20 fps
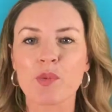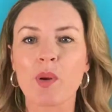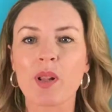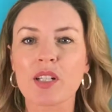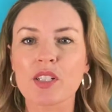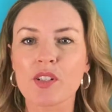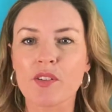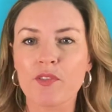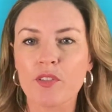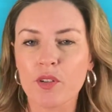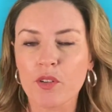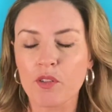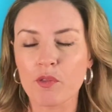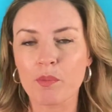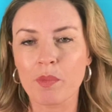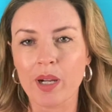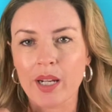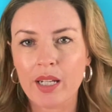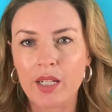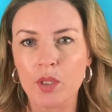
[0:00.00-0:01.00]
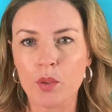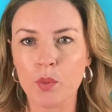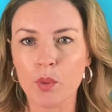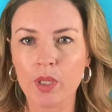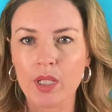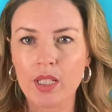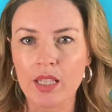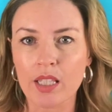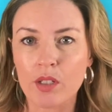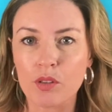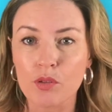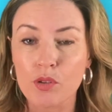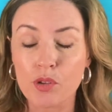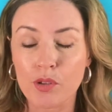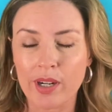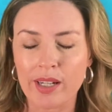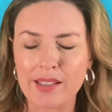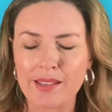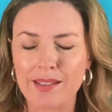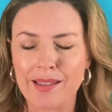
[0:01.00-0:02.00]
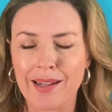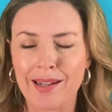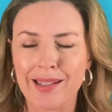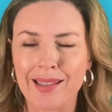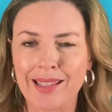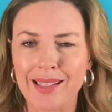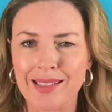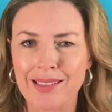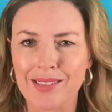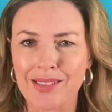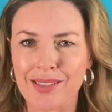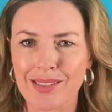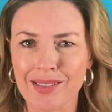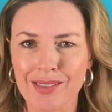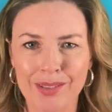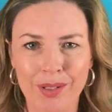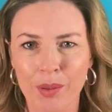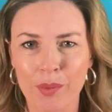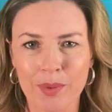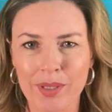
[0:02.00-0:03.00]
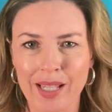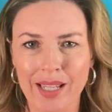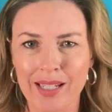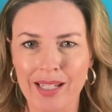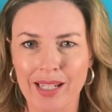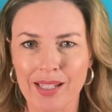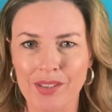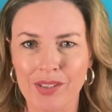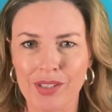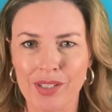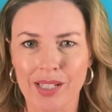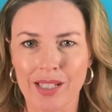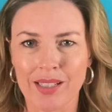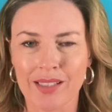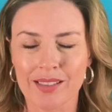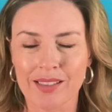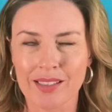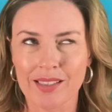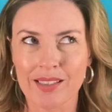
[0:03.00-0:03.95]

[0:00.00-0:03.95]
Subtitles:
well as a few of my quirky little traits that I think just go with ADHD.